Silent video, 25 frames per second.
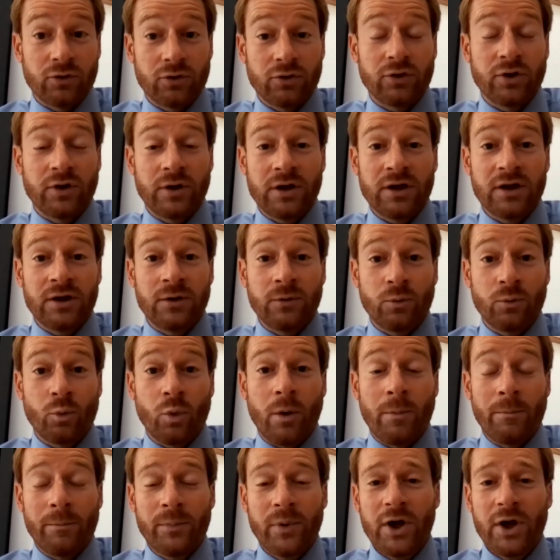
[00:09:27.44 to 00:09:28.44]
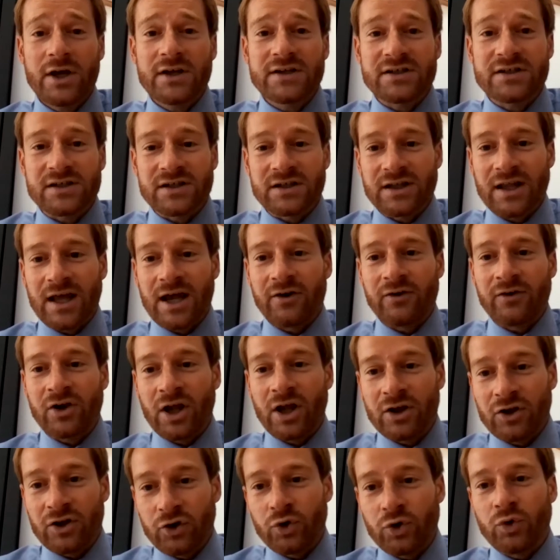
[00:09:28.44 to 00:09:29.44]
the one person. They're in a
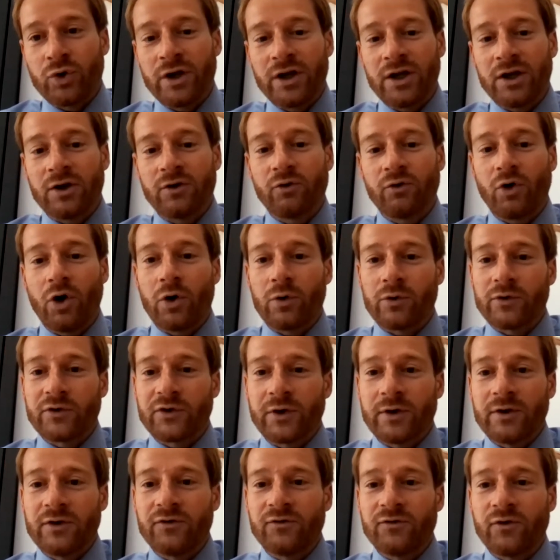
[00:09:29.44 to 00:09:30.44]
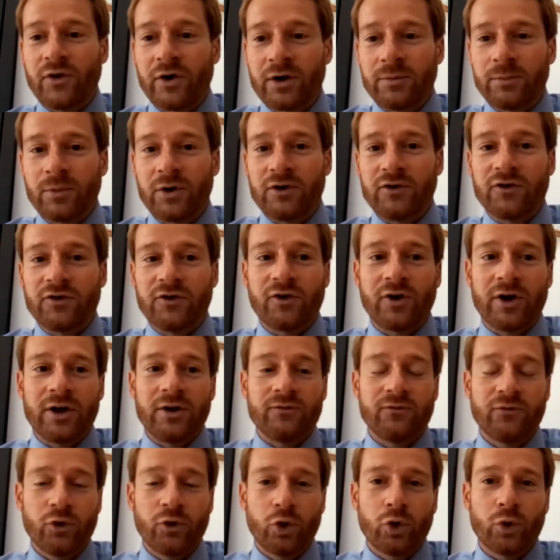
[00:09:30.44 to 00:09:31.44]
unique role, so it's very much
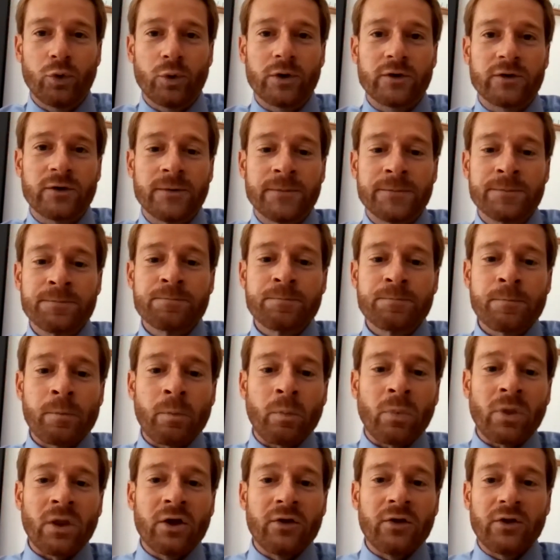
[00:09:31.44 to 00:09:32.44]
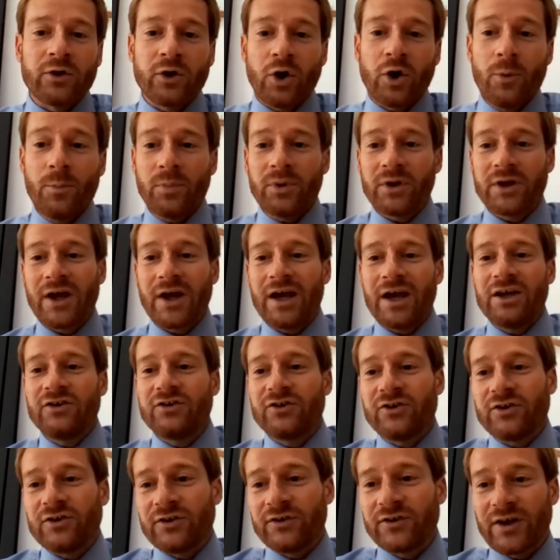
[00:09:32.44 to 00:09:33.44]
straightforward. The
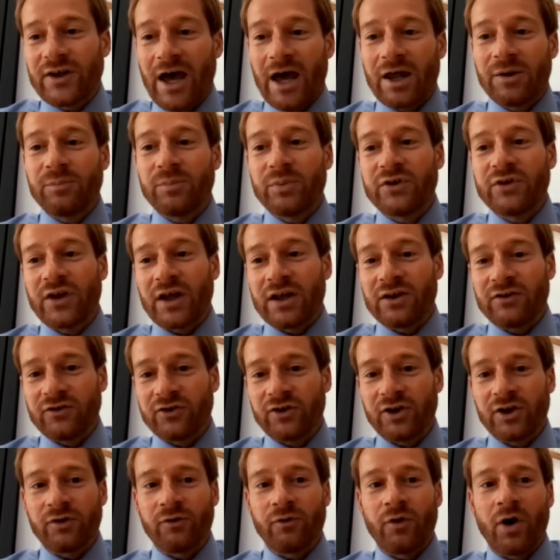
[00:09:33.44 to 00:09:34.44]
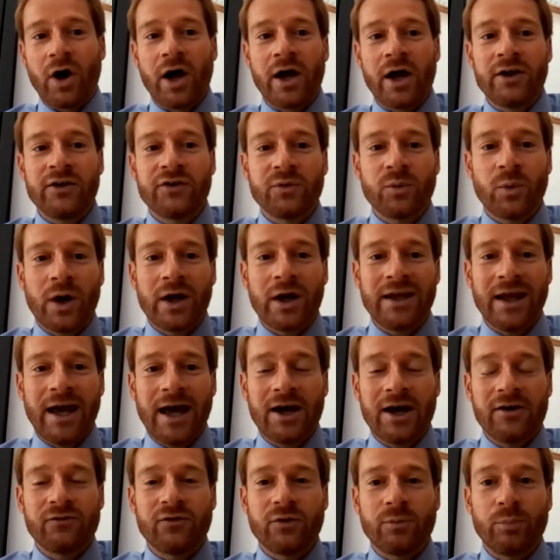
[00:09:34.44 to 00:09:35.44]
complications can potentially arise where you
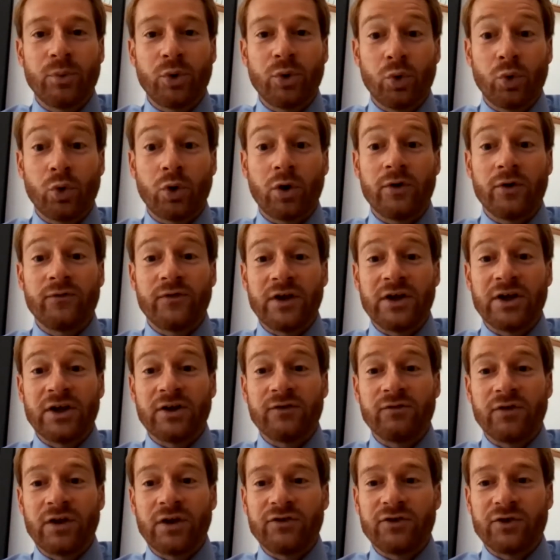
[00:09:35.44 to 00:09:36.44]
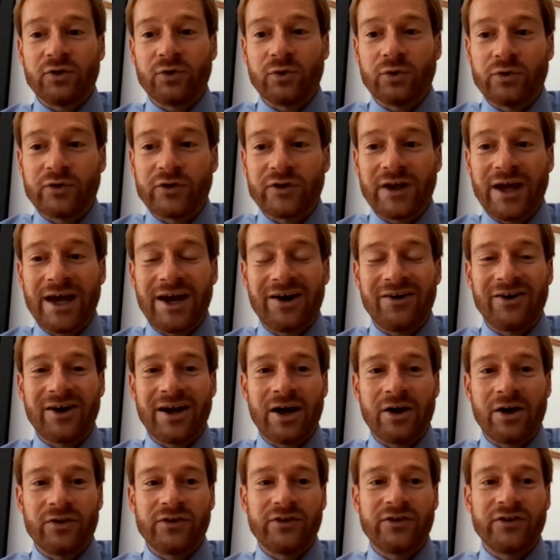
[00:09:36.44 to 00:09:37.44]
have a pool of individuals carrying
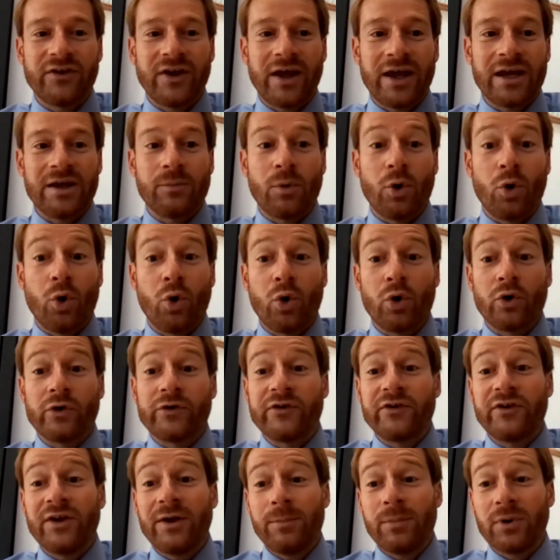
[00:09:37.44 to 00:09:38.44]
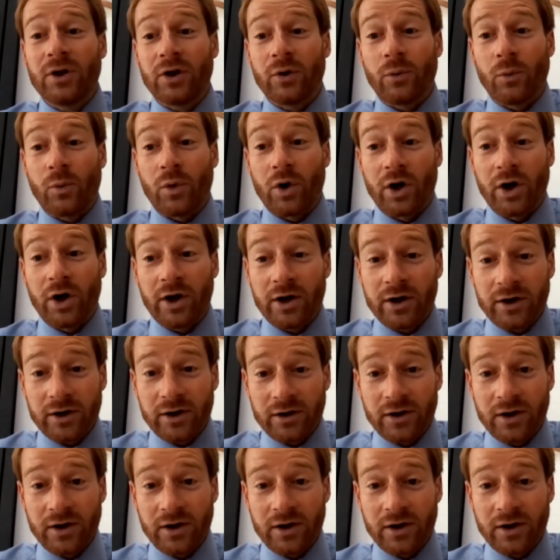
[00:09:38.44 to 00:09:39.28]
out the same or similar work